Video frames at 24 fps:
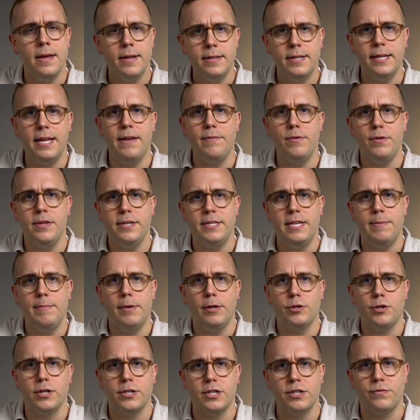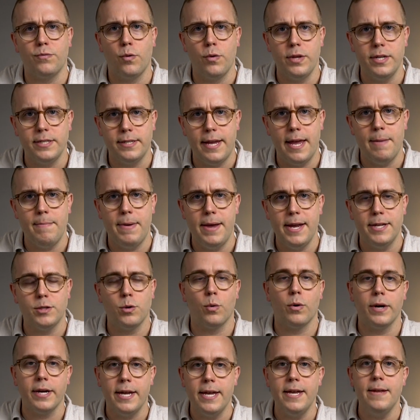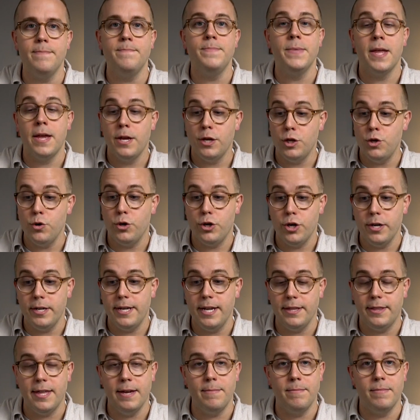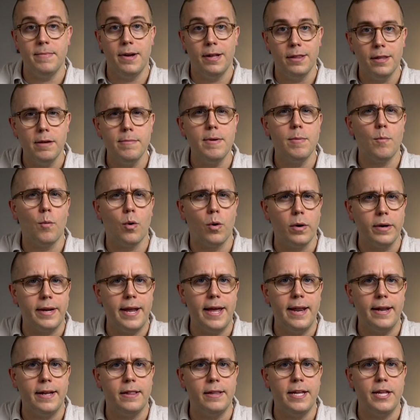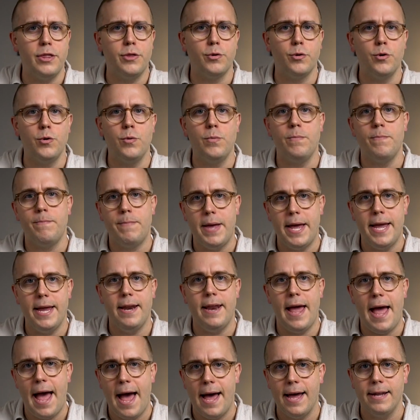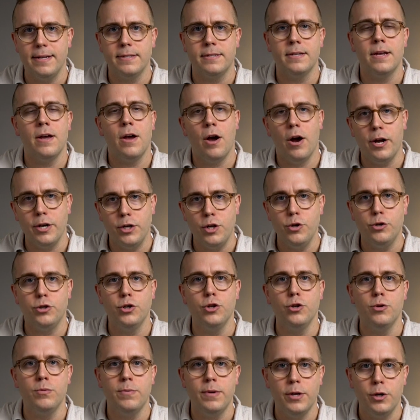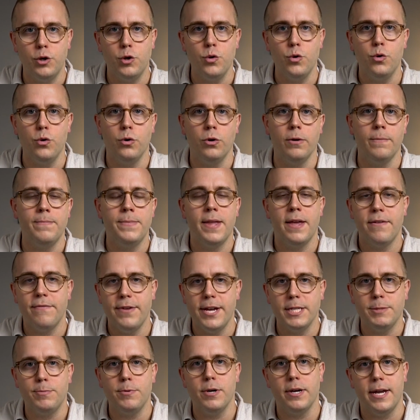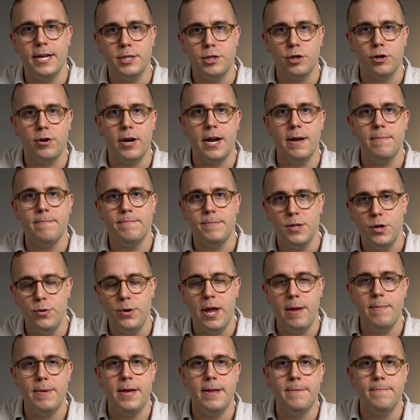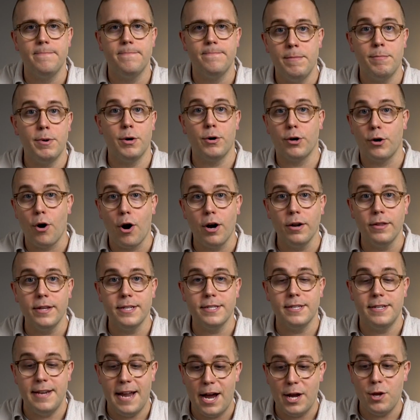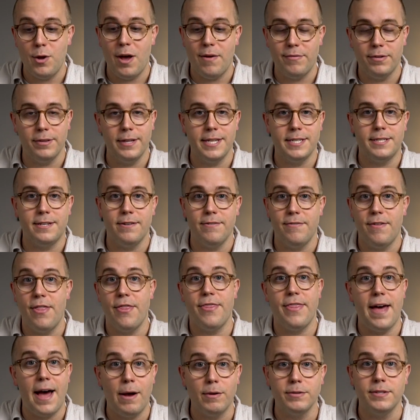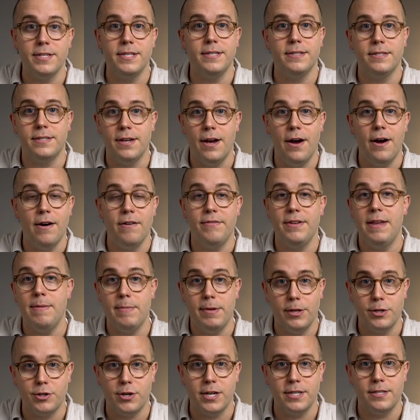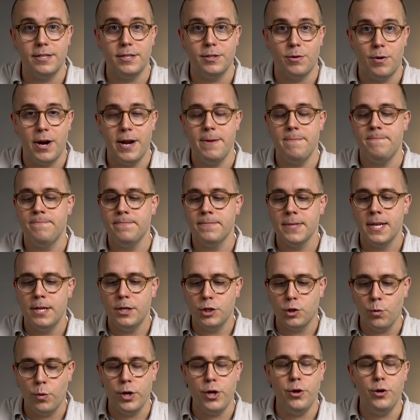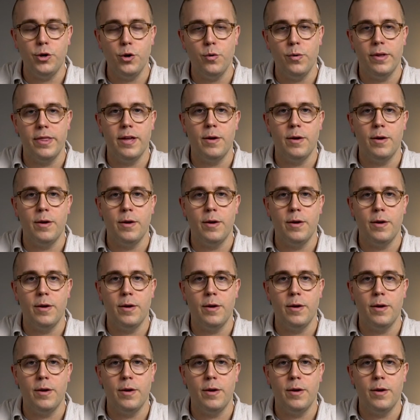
to give you these email addresses for these campaigns. Or again, you could get them a little bit more organically through paid ads on YouTube, Google, Facebook, Instagram, you name it. But regardless, now you have a list of thousands of email addresses, right? So what do you do with